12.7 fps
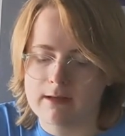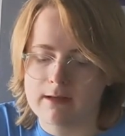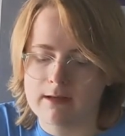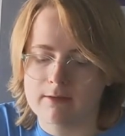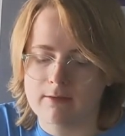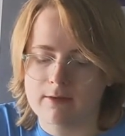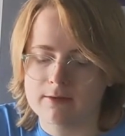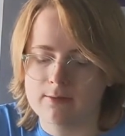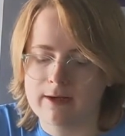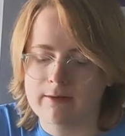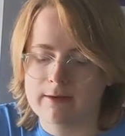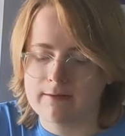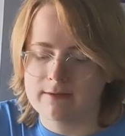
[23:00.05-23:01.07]
it grows
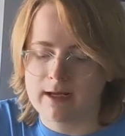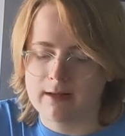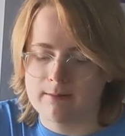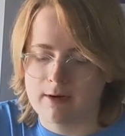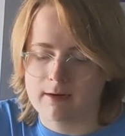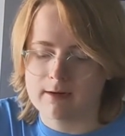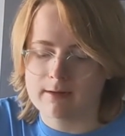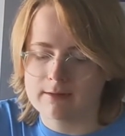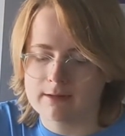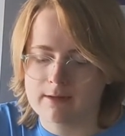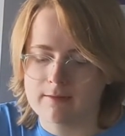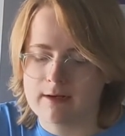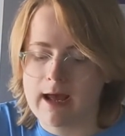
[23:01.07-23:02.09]
weary of telemarketers, so